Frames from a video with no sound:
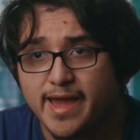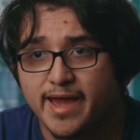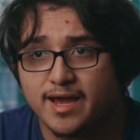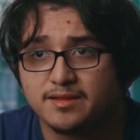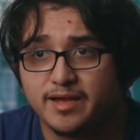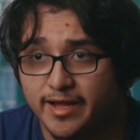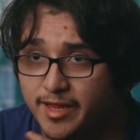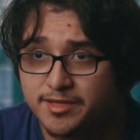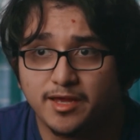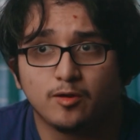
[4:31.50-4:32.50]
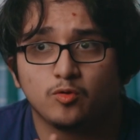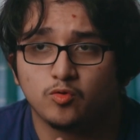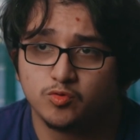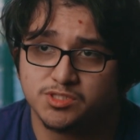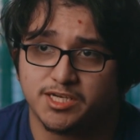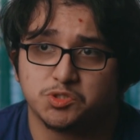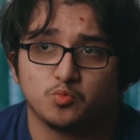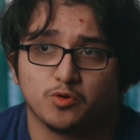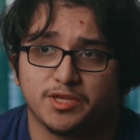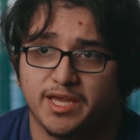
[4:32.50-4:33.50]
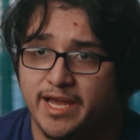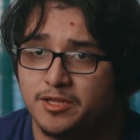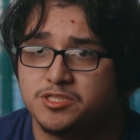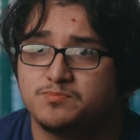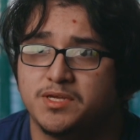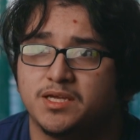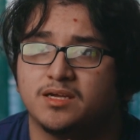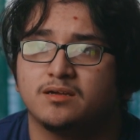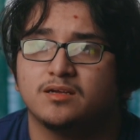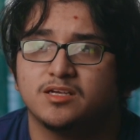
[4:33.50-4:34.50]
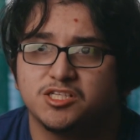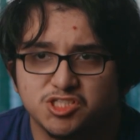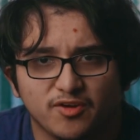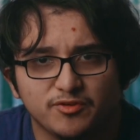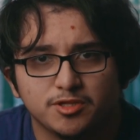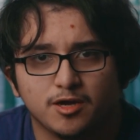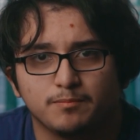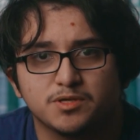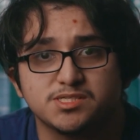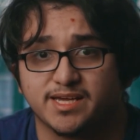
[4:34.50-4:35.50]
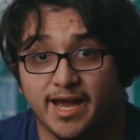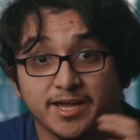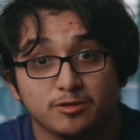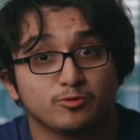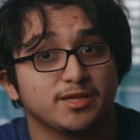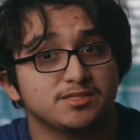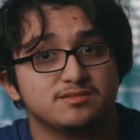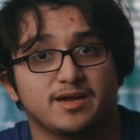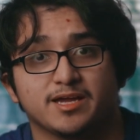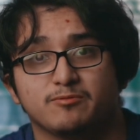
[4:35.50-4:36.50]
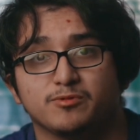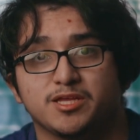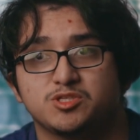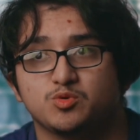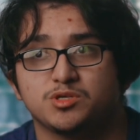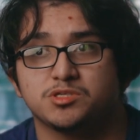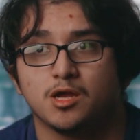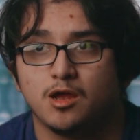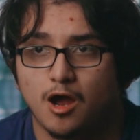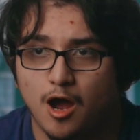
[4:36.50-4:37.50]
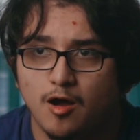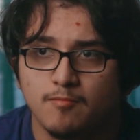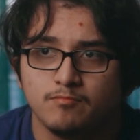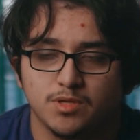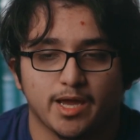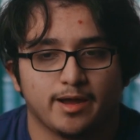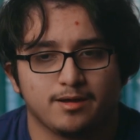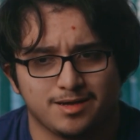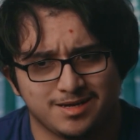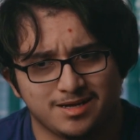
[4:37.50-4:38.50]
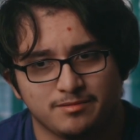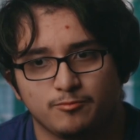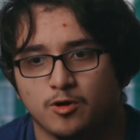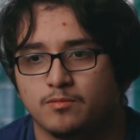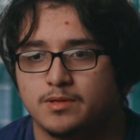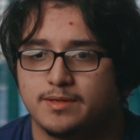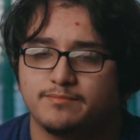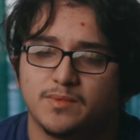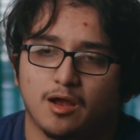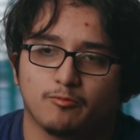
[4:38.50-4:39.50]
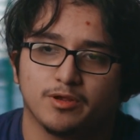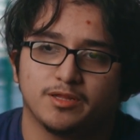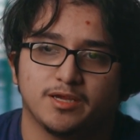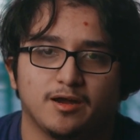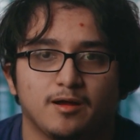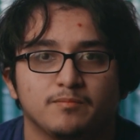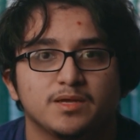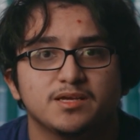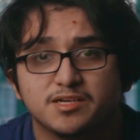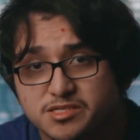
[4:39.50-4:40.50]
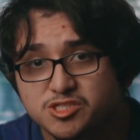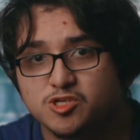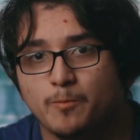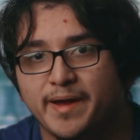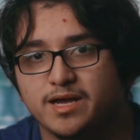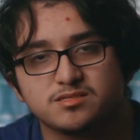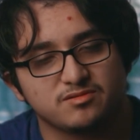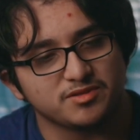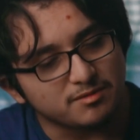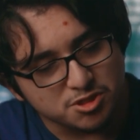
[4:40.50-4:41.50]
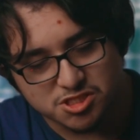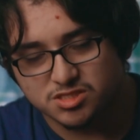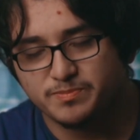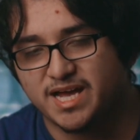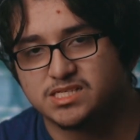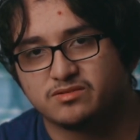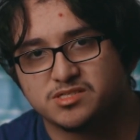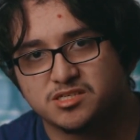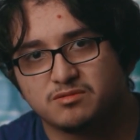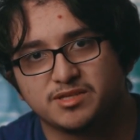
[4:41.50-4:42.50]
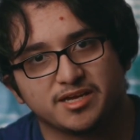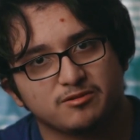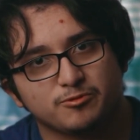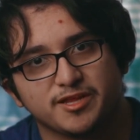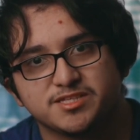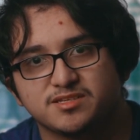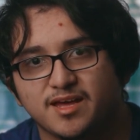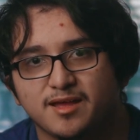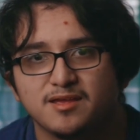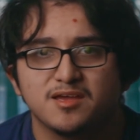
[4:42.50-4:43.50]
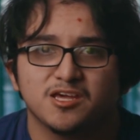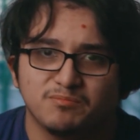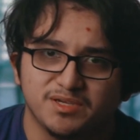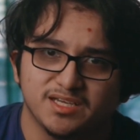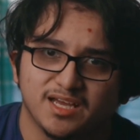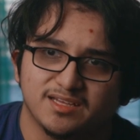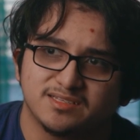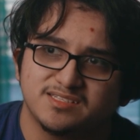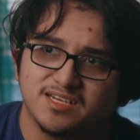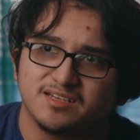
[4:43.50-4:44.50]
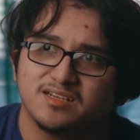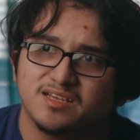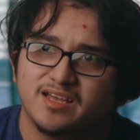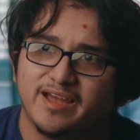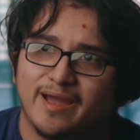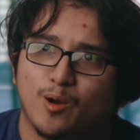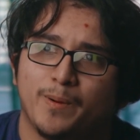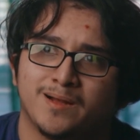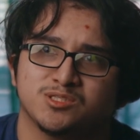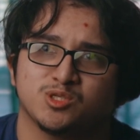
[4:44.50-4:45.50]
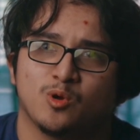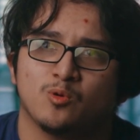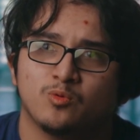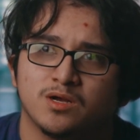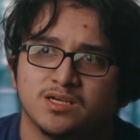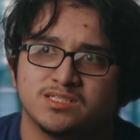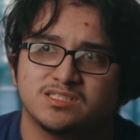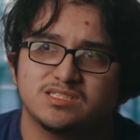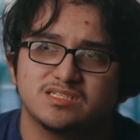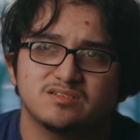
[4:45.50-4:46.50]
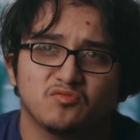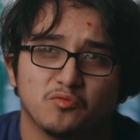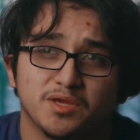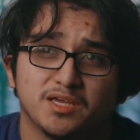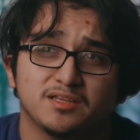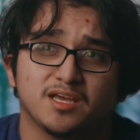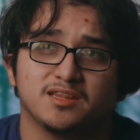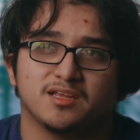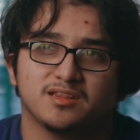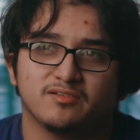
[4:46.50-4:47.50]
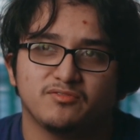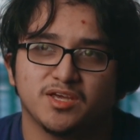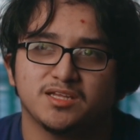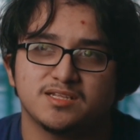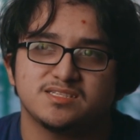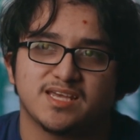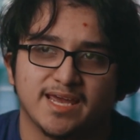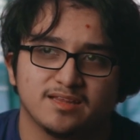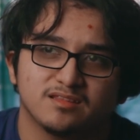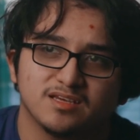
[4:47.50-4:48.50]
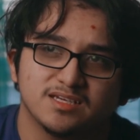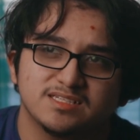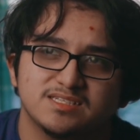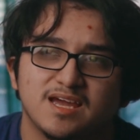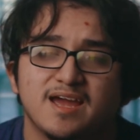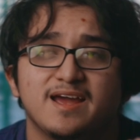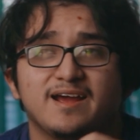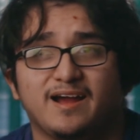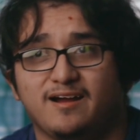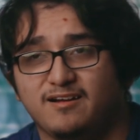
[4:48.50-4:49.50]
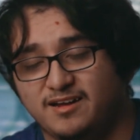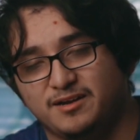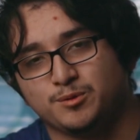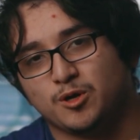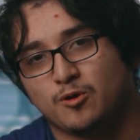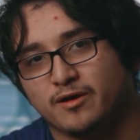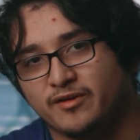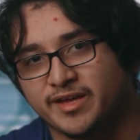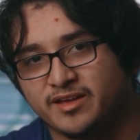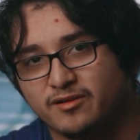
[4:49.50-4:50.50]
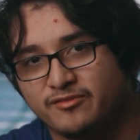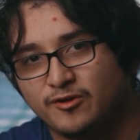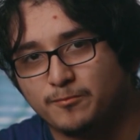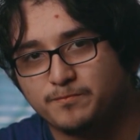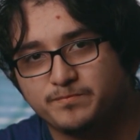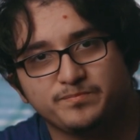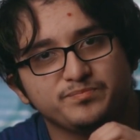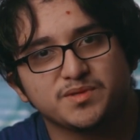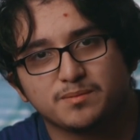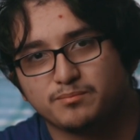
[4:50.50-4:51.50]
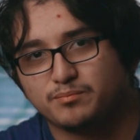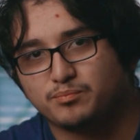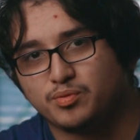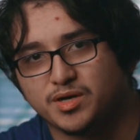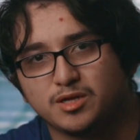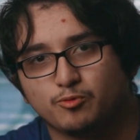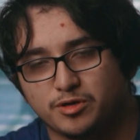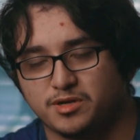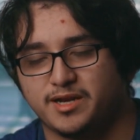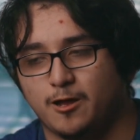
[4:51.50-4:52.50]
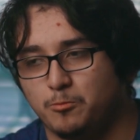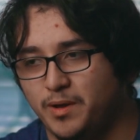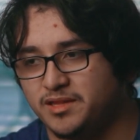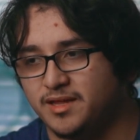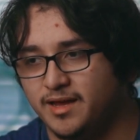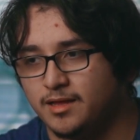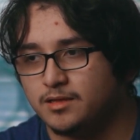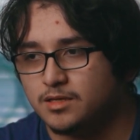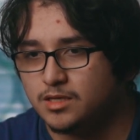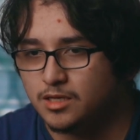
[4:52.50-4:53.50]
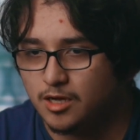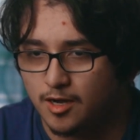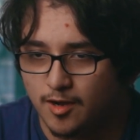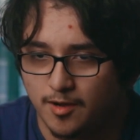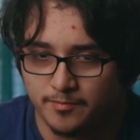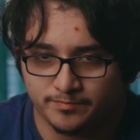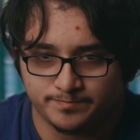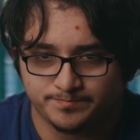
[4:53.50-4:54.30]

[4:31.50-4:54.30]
And I like that whole section where Ellen's being toughened up, because I can relate to that. I can relate to his well, not really, because he's so passive, and I'm just as passive as him, and I can relate to that. But yet again, it didn't help how slow it was for me. And then the Vin and Zane things, I don't know, I felt pretty weirded out by that. I